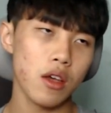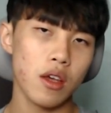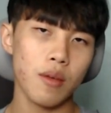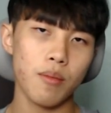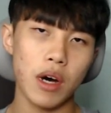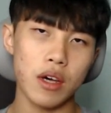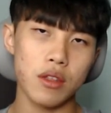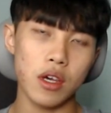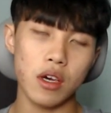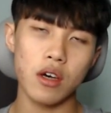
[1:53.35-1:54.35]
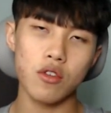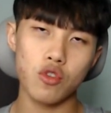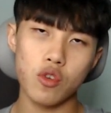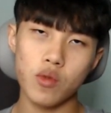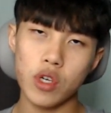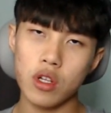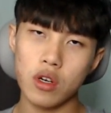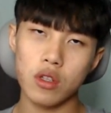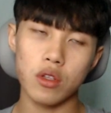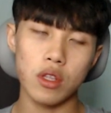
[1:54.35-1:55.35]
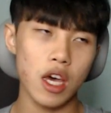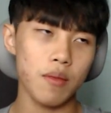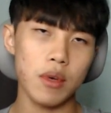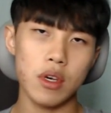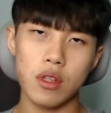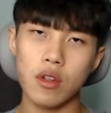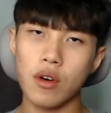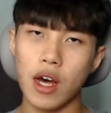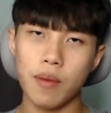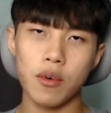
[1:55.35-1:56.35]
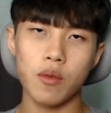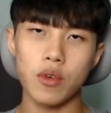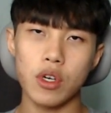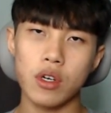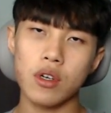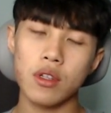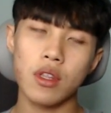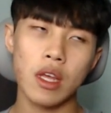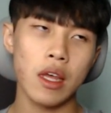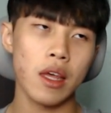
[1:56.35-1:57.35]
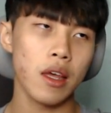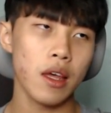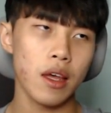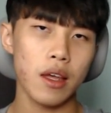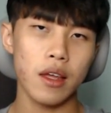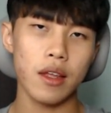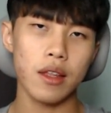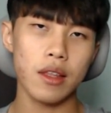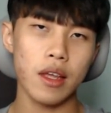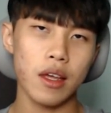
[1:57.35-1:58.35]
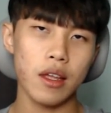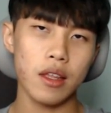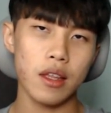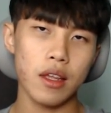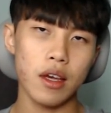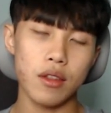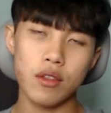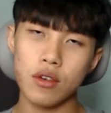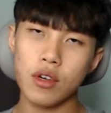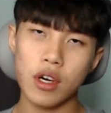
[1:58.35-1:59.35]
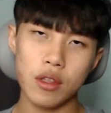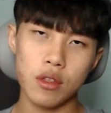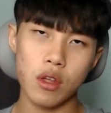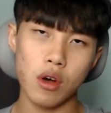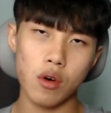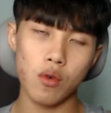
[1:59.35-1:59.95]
my second YouTube channel. The name is Life of Yeon, and as you guys know,